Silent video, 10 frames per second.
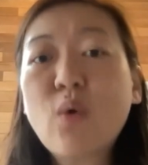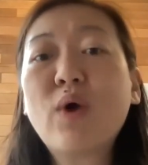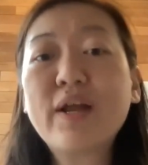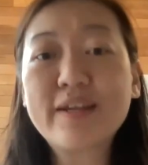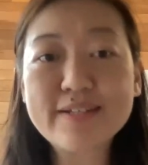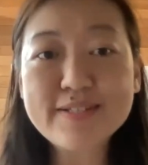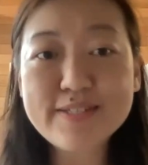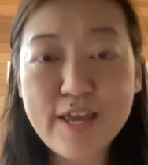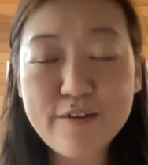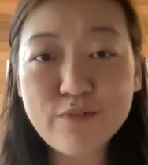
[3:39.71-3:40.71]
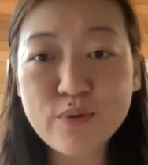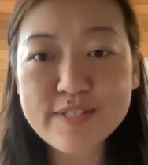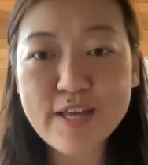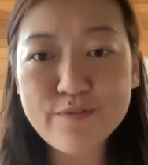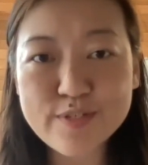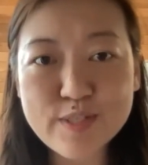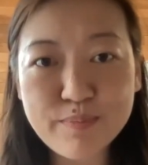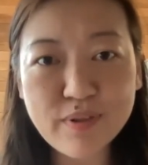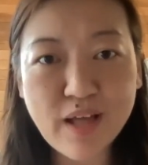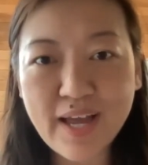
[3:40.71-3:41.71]
what is safe or safer
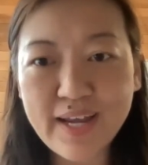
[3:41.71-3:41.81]
supply